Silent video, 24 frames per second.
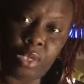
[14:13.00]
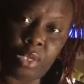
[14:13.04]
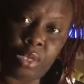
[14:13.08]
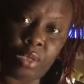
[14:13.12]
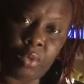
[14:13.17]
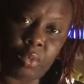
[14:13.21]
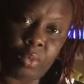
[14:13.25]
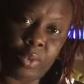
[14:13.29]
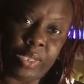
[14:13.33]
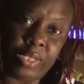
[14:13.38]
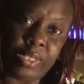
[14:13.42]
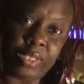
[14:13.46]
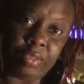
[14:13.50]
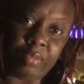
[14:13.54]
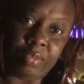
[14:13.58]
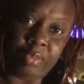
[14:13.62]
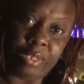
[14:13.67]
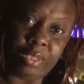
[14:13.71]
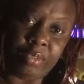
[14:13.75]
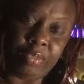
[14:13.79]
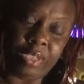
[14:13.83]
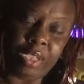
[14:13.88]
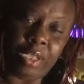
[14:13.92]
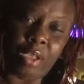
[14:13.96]
ways of
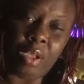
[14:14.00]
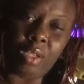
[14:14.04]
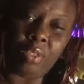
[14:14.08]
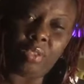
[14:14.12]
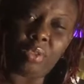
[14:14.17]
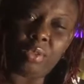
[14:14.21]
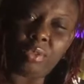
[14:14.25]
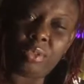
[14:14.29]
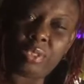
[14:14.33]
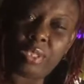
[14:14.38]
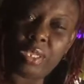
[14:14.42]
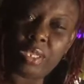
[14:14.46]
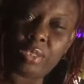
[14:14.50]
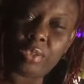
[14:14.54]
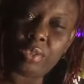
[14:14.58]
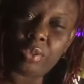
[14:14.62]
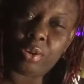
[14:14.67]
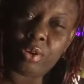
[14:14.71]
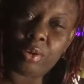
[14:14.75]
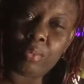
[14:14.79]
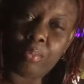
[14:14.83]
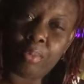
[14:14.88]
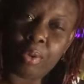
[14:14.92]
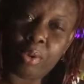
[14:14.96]
living, all those things are
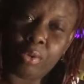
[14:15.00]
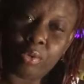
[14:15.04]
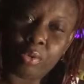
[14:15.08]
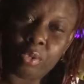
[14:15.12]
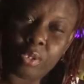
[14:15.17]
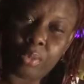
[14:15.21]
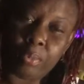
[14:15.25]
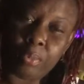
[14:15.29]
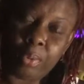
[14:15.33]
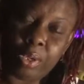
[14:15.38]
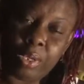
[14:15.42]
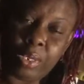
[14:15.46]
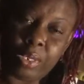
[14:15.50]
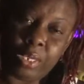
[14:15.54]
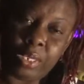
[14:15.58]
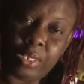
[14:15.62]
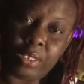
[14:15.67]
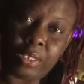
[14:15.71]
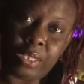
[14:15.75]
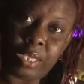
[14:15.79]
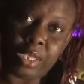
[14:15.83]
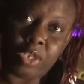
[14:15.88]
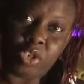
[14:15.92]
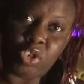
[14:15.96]
imposed upon
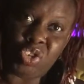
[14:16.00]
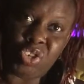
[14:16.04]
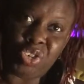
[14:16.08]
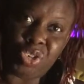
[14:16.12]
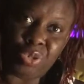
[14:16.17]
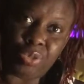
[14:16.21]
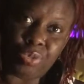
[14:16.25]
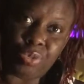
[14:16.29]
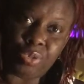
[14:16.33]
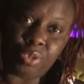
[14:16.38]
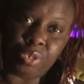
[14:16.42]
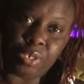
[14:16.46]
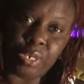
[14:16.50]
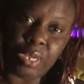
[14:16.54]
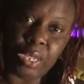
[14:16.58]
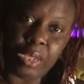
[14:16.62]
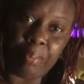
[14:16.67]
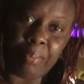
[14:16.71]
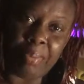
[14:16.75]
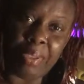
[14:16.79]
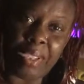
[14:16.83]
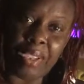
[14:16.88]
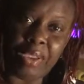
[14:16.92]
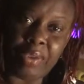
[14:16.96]
us as children. Our
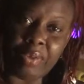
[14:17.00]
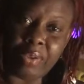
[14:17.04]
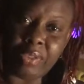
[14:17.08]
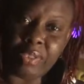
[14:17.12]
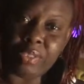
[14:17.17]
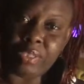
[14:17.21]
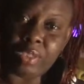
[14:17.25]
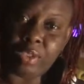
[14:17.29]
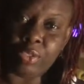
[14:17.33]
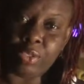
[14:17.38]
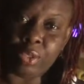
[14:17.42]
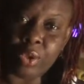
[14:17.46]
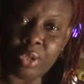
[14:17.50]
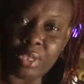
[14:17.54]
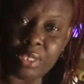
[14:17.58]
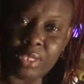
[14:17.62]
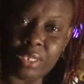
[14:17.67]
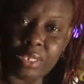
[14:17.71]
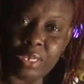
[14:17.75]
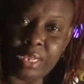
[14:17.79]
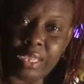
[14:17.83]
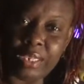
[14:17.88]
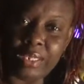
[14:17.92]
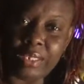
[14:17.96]
parents' thoughts
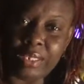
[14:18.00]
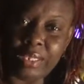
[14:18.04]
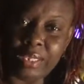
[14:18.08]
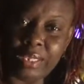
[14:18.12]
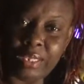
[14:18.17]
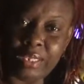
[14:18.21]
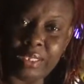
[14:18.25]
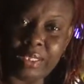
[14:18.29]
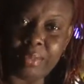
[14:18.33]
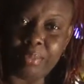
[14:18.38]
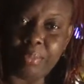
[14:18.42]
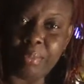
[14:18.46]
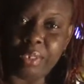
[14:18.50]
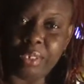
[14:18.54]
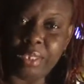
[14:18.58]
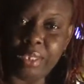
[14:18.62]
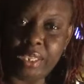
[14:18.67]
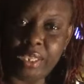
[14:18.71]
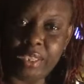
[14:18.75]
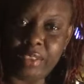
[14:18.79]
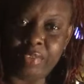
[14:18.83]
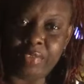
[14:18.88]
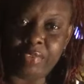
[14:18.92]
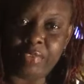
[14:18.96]
and ideas and
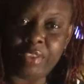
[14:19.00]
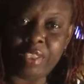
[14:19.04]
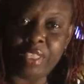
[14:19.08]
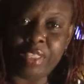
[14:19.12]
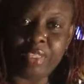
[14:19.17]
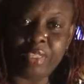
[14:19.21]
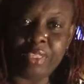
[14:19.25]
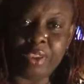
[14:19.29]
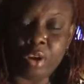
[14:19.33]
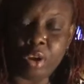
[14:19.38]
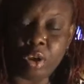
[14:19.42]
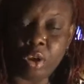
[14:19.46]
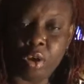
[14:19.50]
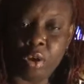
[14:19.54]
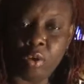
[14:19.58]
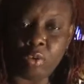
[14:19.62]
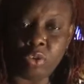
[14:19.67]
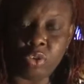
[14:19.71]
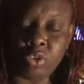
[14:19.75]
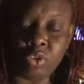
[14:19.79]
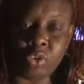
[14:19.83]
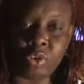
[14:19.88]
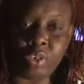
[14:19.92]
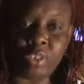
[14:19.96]
belief in their
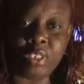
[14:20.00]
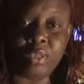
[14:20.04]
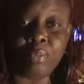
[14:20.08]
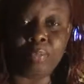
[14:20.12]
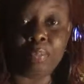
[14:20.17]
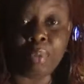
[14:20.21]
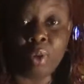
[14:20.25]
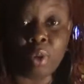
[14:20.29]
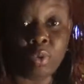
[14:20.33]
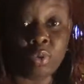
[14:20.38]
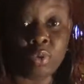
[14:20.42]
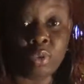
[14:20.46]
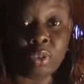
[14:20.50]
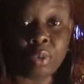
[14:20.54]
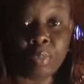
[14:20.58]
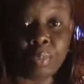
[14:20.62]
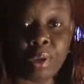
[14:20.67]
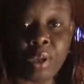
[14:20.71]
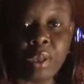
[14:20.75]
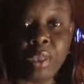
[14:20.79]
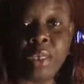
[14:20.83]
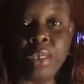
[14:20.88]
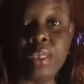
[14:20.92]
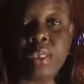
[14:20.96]
culture is imposed
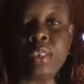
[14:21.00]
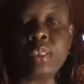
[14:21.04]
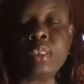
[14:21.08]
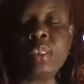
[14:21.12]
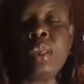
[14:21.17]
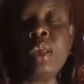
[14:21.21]
upon us.